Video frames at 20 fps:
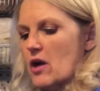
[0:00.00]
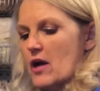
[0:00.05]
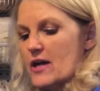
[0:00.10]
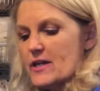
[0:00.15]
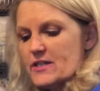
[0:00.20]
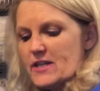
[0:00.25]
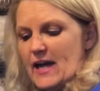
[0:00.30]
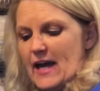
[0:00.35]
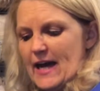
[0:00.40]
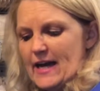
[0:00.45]

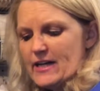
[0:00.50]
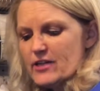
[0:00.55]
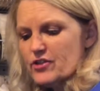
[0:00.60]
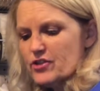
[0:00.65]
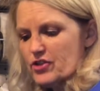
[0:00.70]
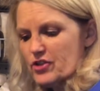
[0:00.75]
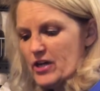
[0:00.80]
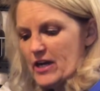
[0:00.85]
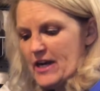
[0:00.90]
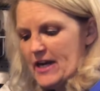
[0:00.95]

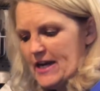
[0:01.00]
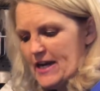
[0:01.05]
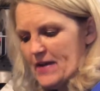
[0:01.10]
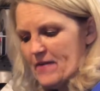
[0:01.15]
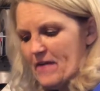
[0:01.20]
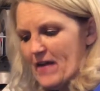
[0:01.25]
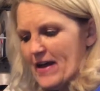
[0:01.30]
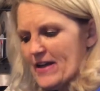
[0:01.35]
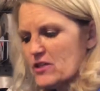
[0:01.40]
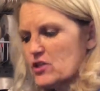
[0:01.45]
attached,
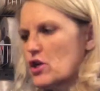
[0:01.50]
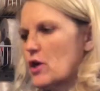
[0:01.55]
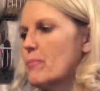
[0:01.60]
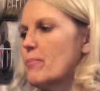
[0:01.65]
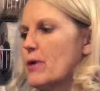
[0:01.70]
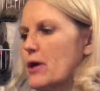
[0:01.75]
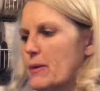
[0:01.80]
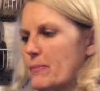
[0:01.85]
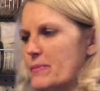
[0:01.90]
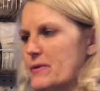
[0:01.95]
and that's on
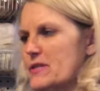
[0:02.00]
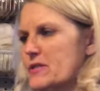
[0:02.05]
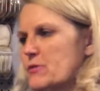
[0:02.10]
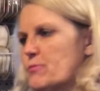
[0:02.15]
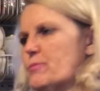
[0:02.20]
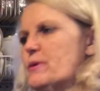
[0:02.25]
purpose